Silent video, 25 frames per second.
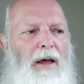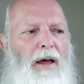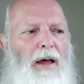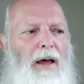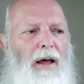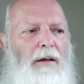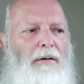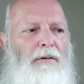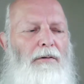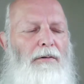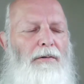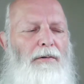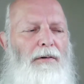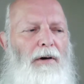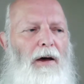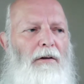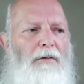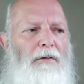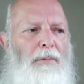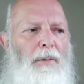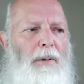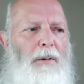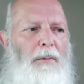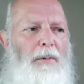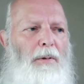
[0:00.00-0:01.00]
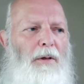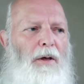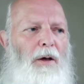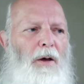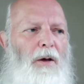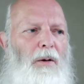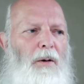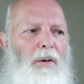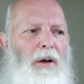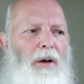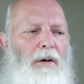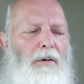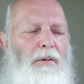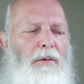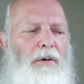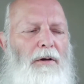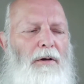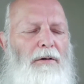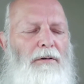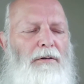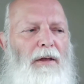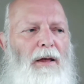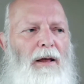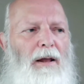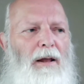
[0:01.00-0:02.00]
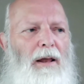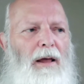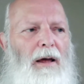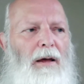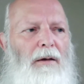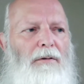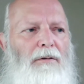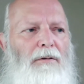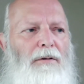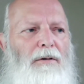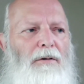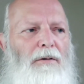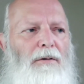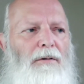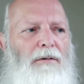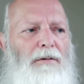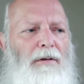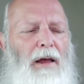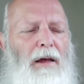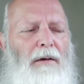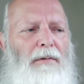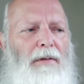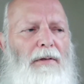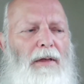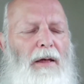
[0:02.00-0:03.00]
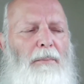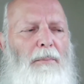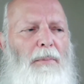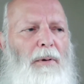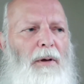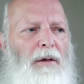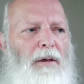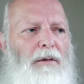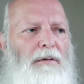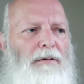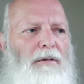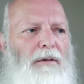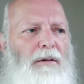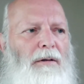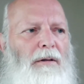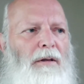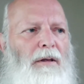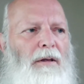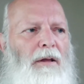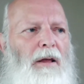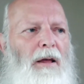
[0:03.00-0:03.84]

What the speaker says: and 5 people go and risk their lives to save that person,